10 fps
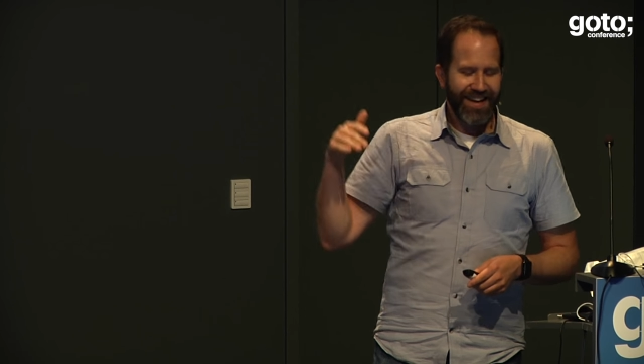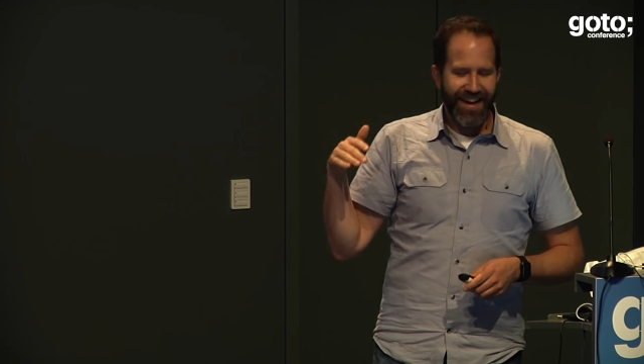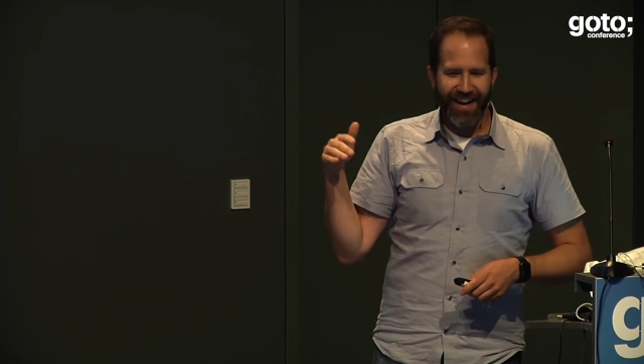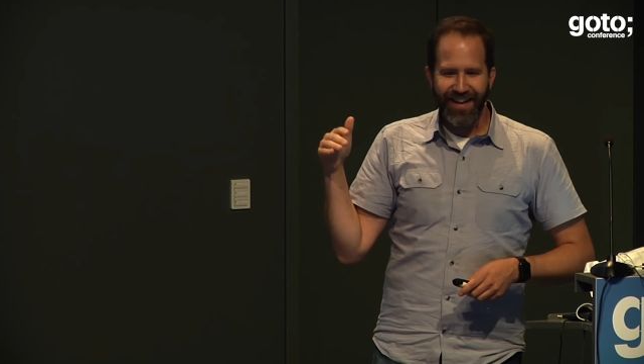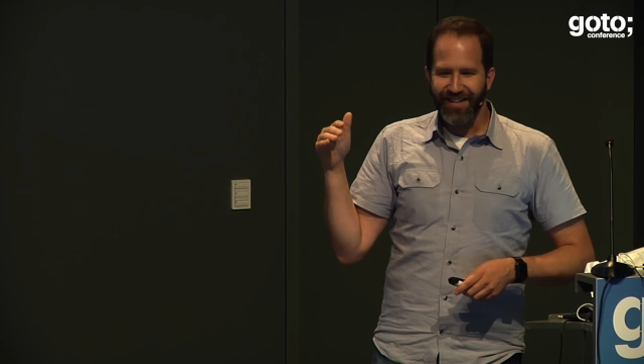
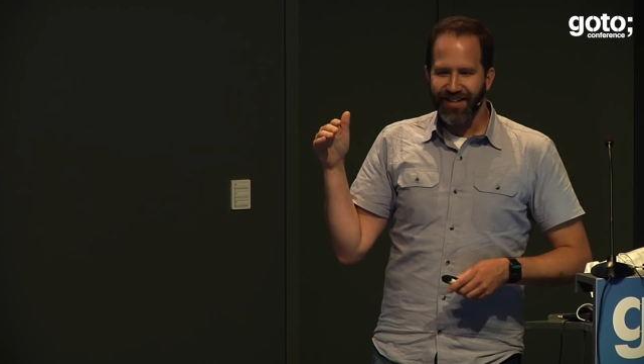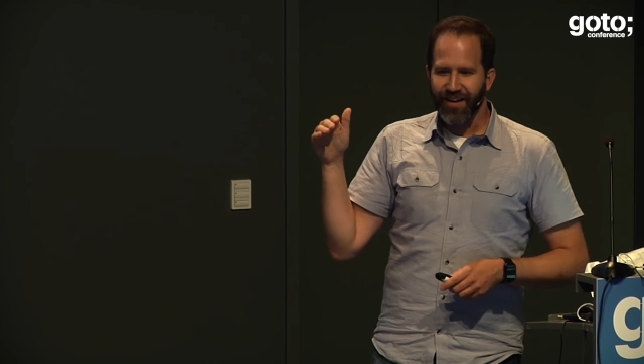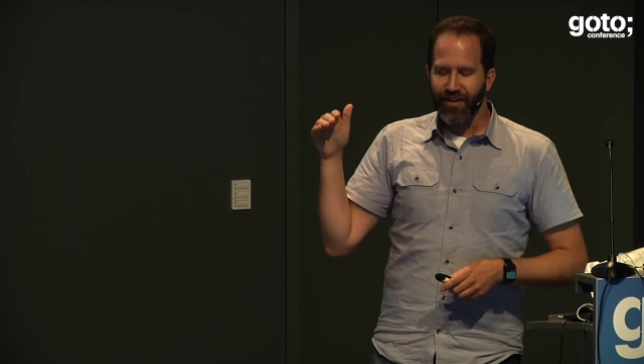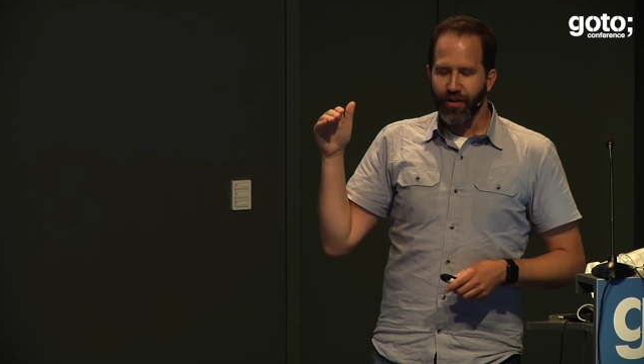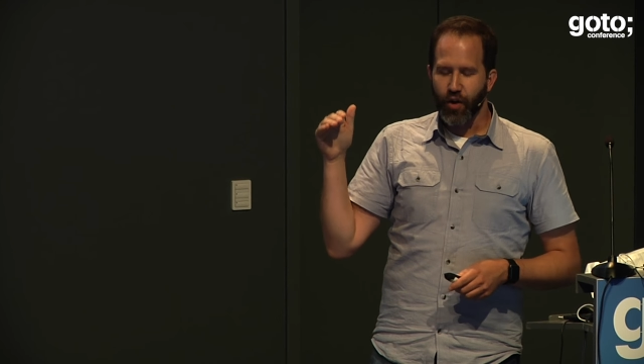and
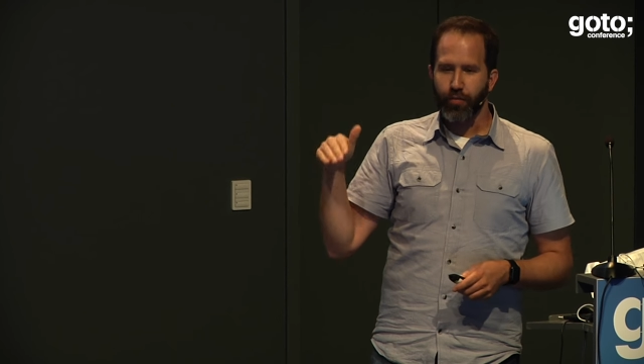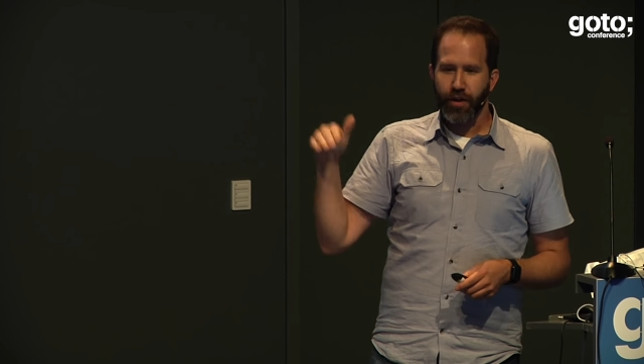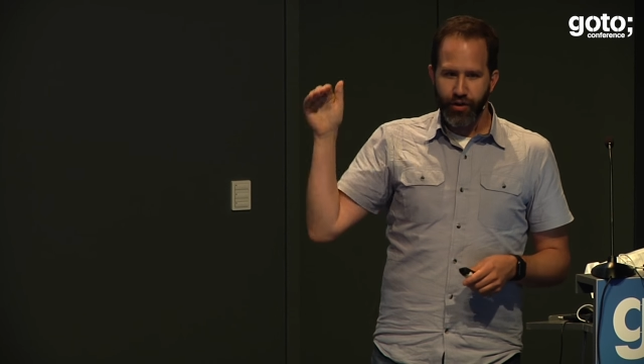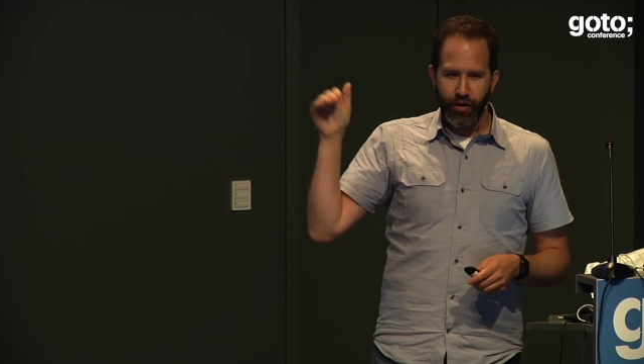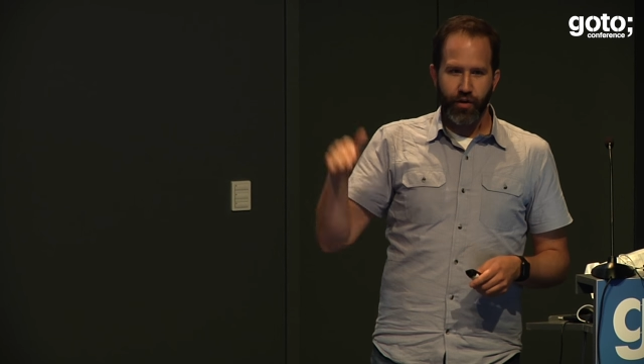low
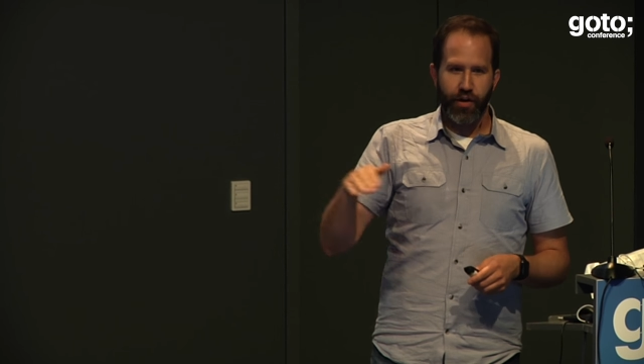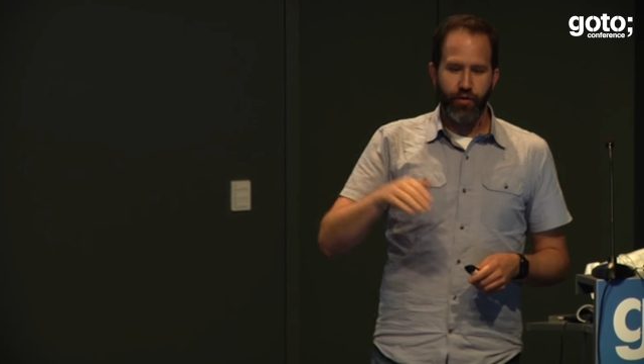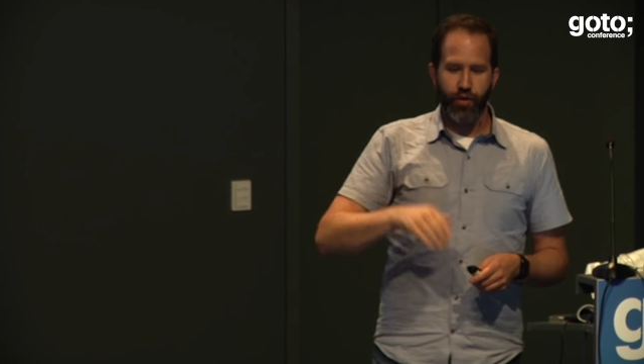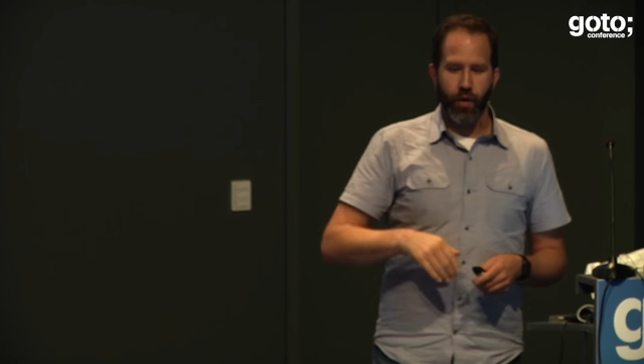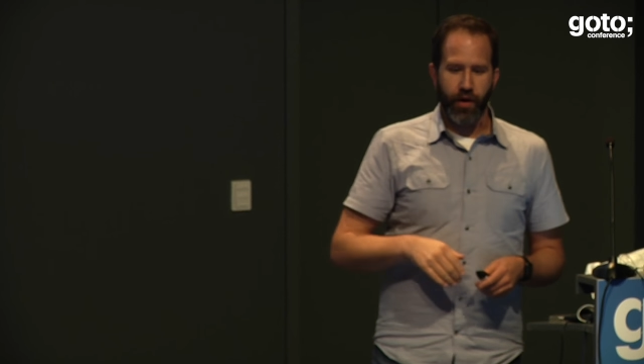blood sugar
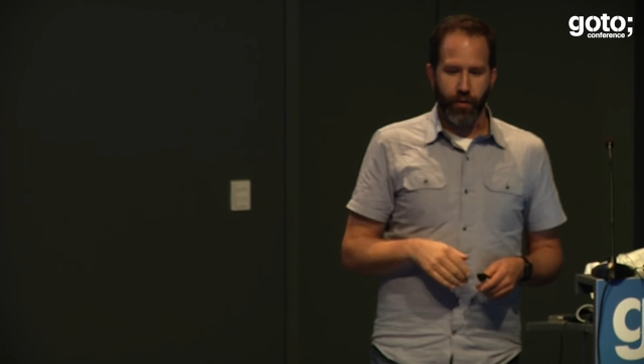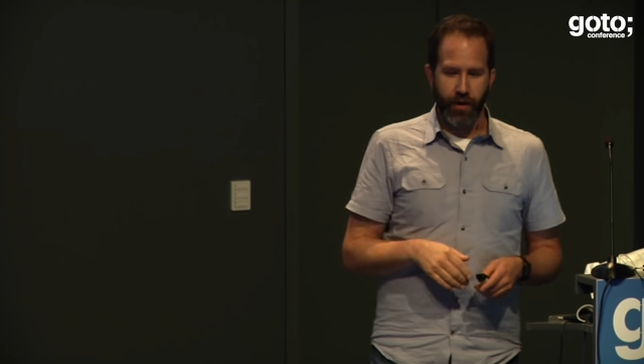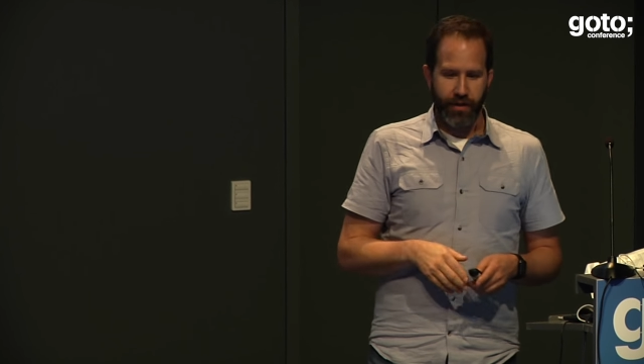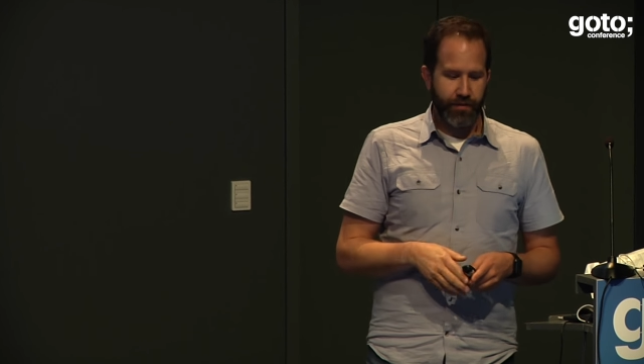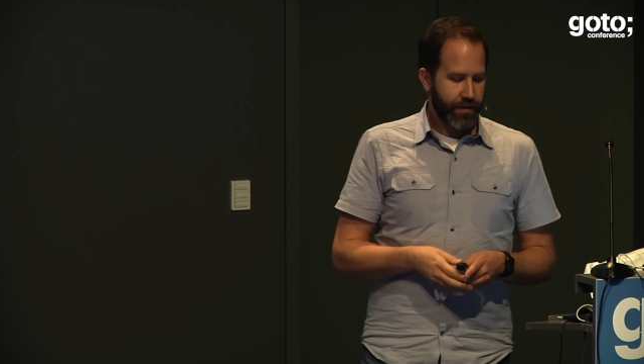kills you quite
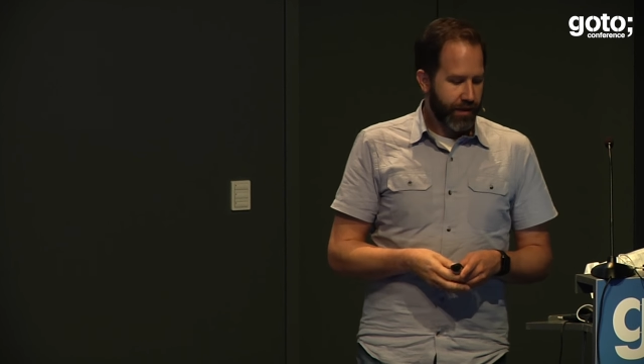quickly.